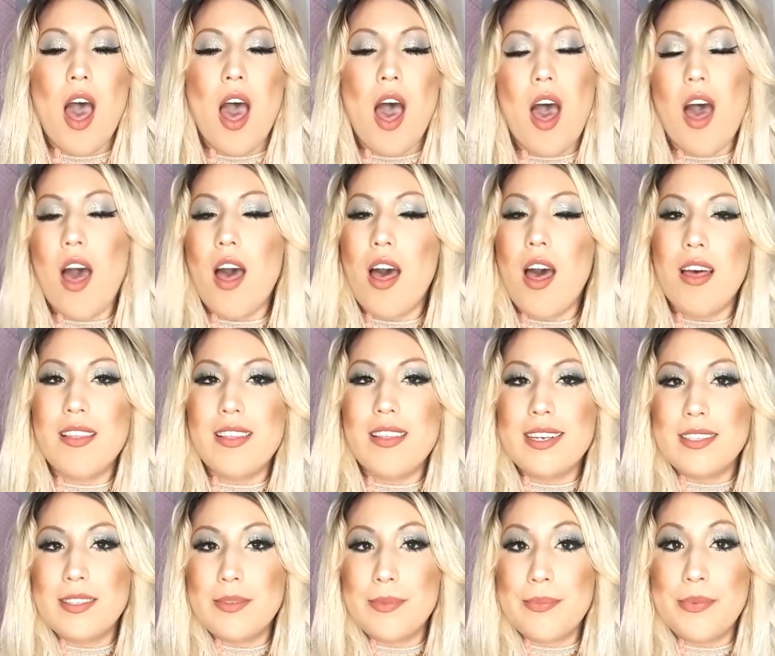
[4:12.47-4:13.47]
all
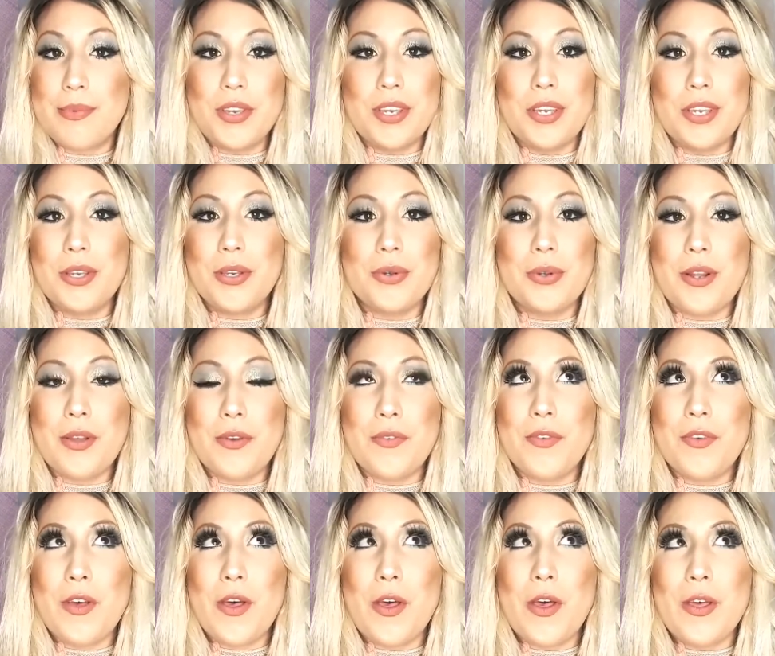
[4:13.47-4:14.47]
these
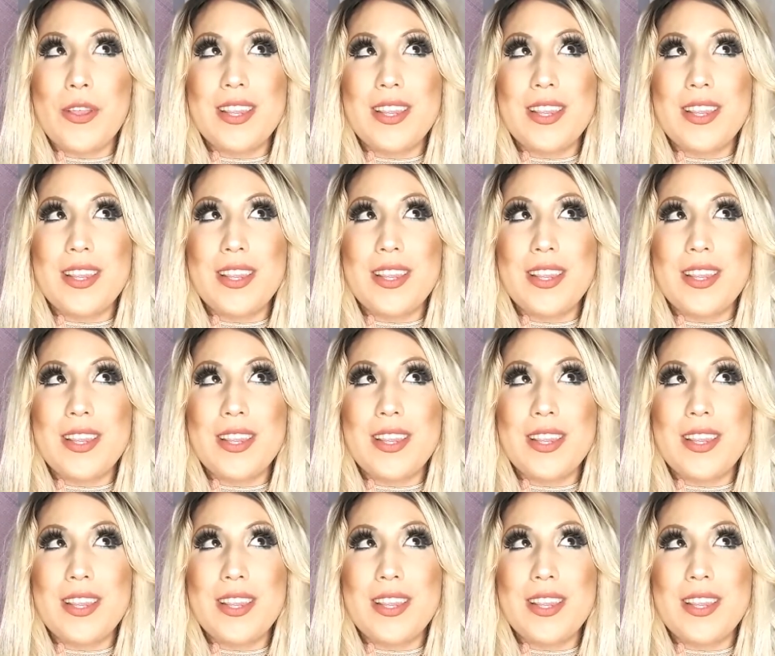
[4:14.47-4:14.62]
beautiful